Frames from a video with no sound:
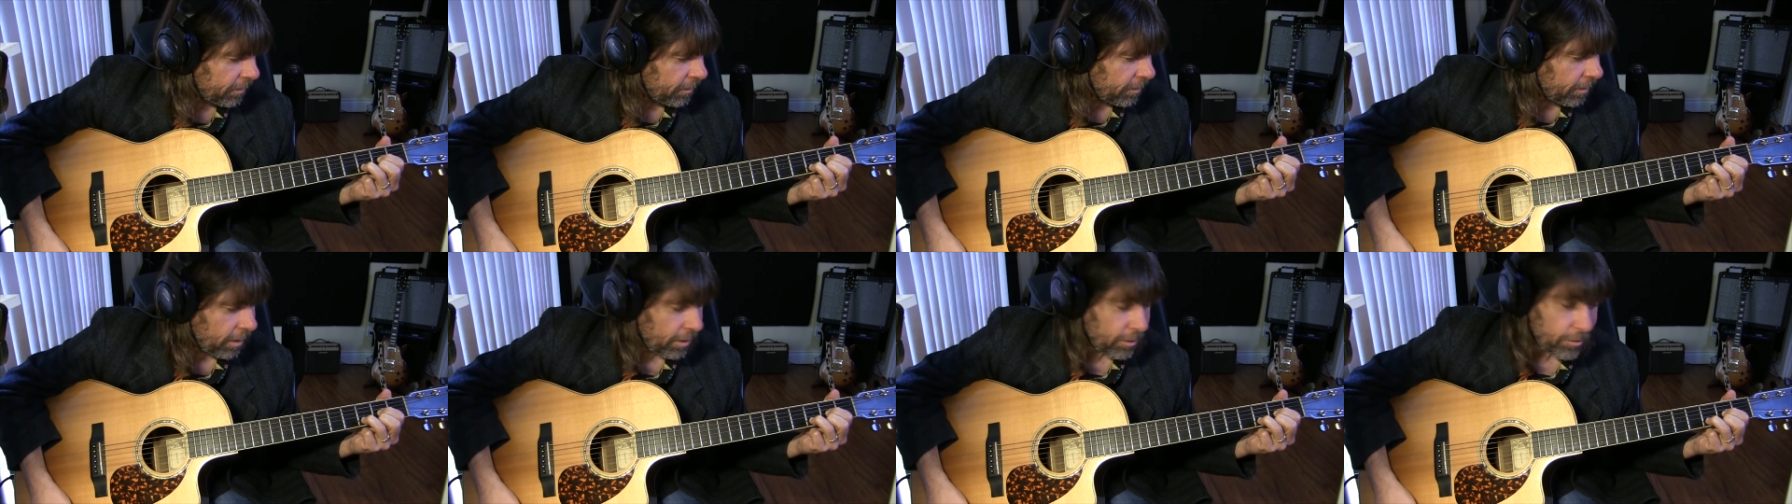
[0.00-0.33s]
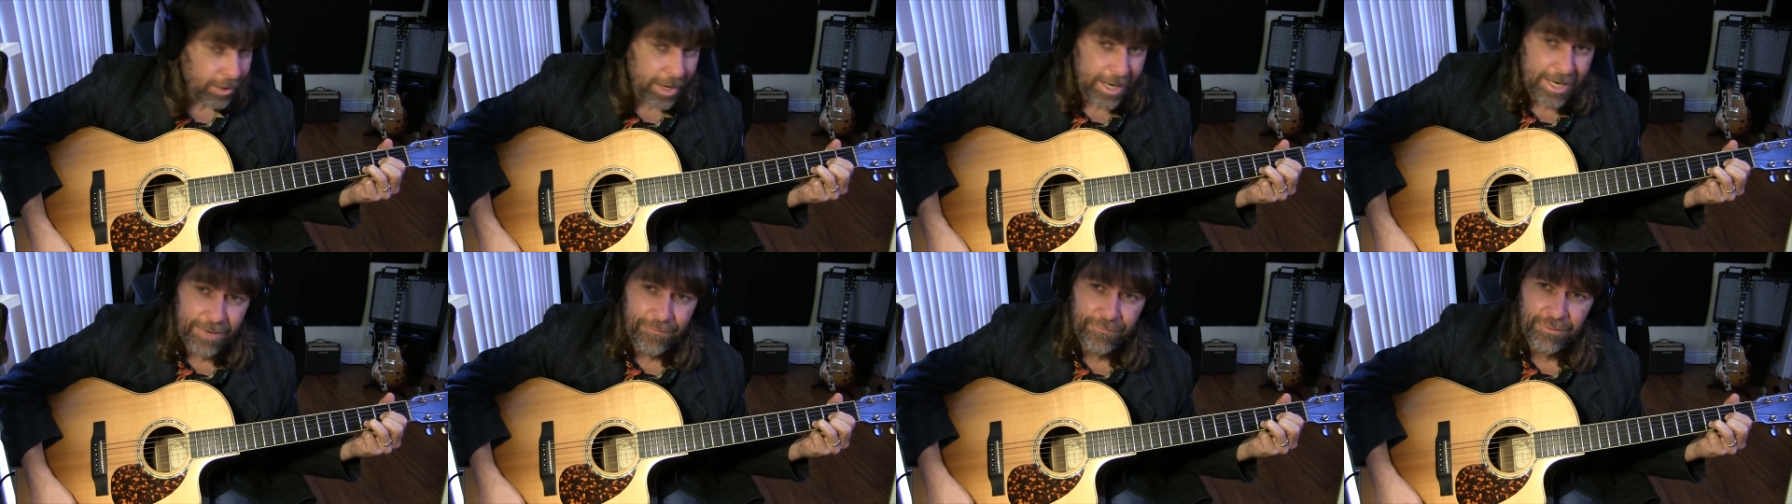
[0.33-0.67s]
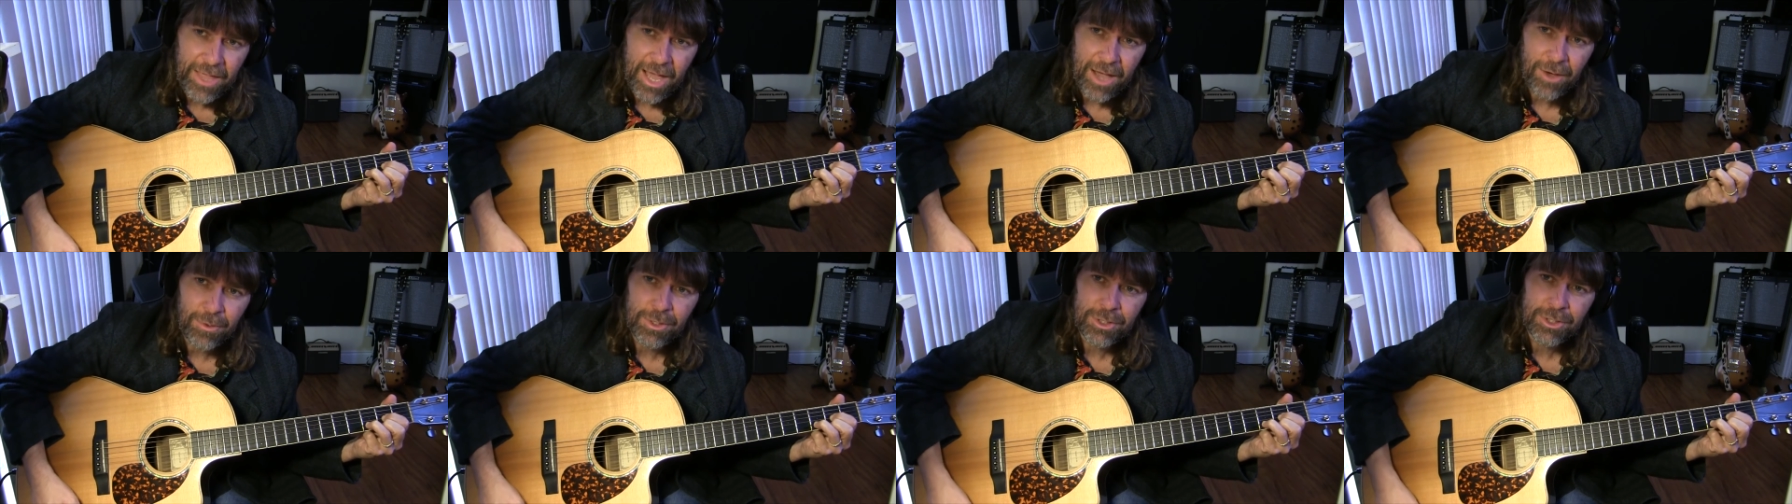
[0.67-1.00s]
1. Alright, if
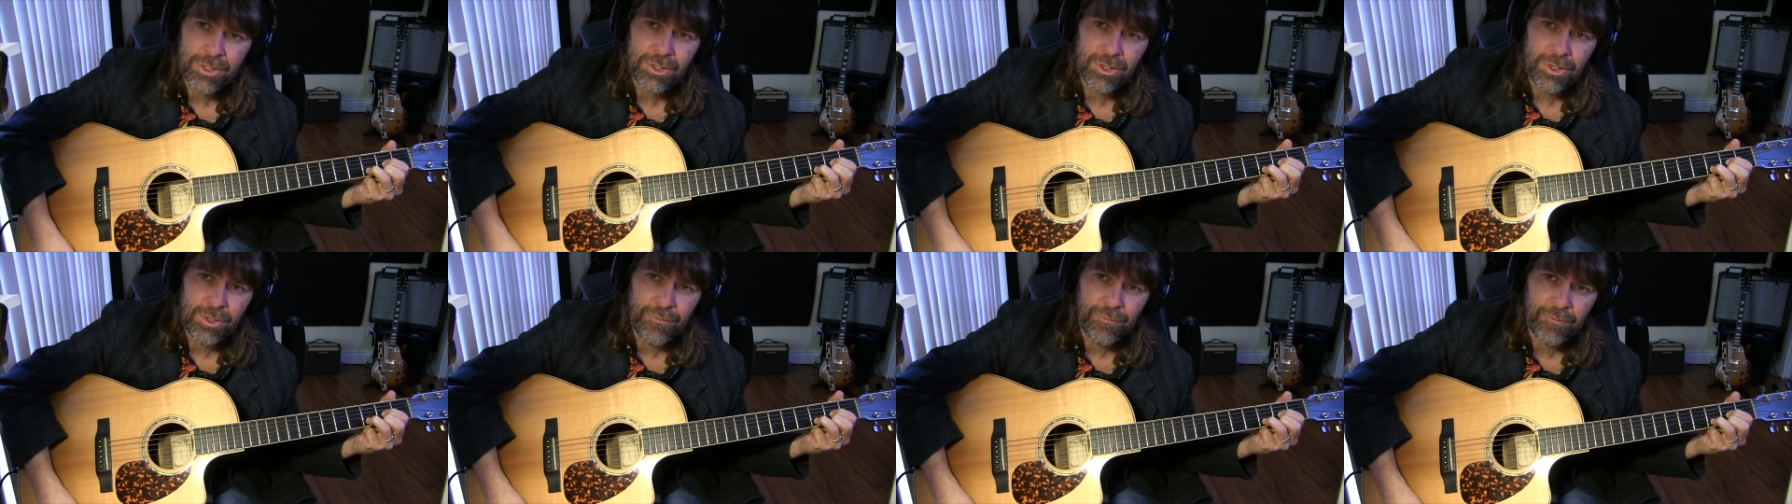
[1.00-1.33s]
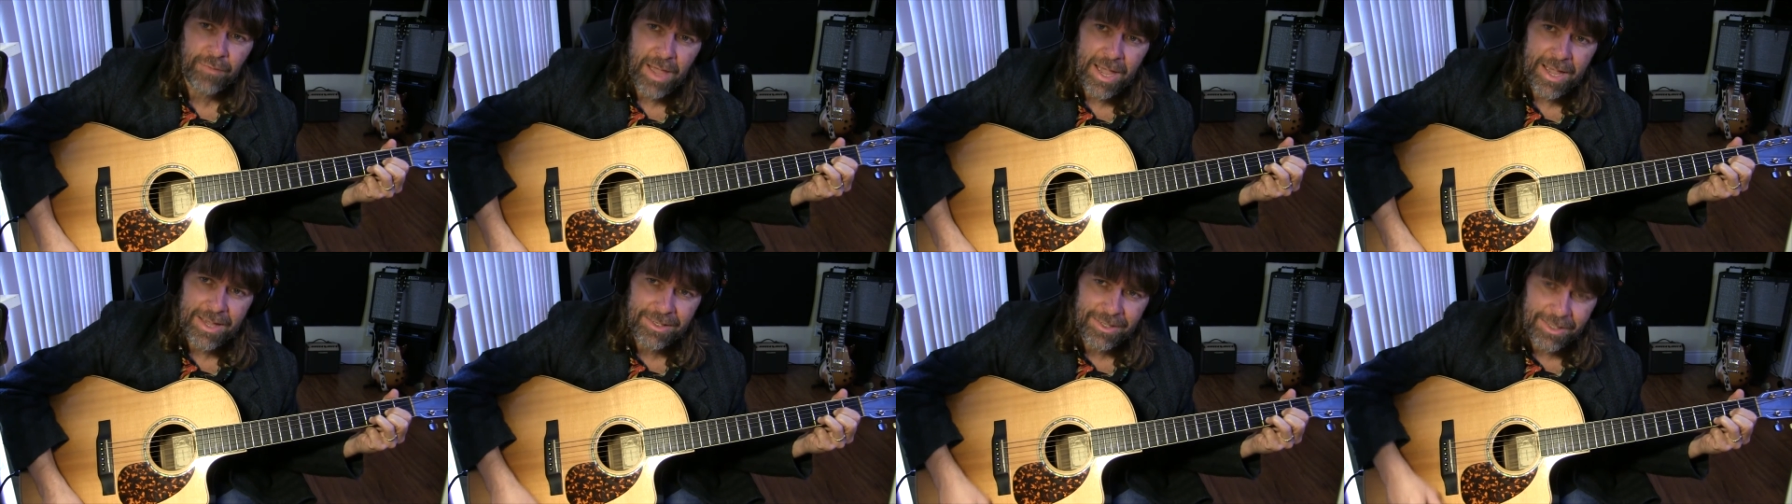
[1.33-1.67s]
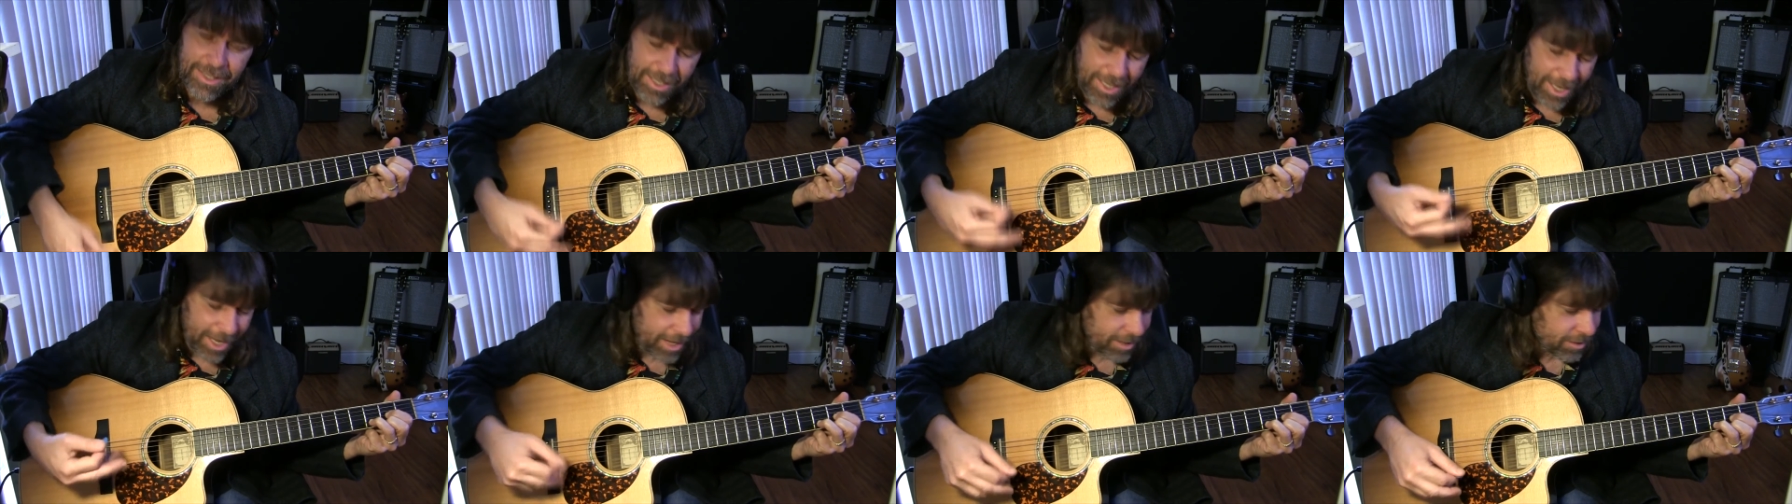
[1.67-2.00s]
that was too fast,
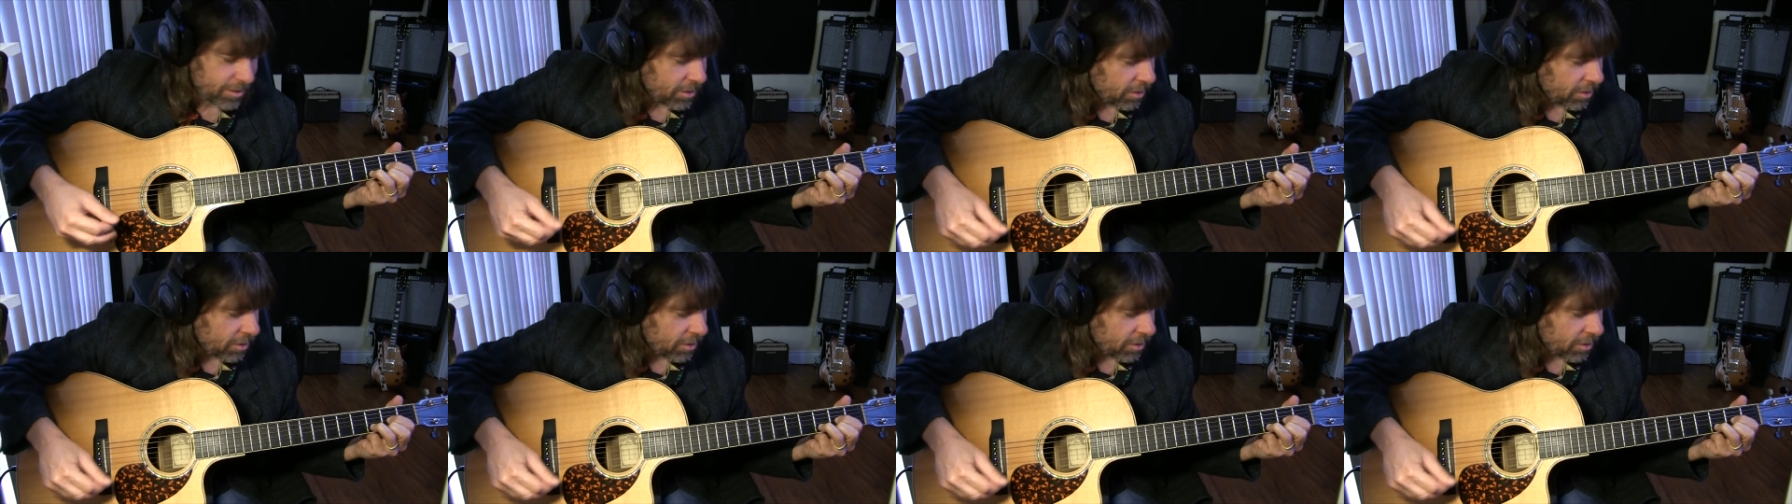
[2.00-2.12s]
again,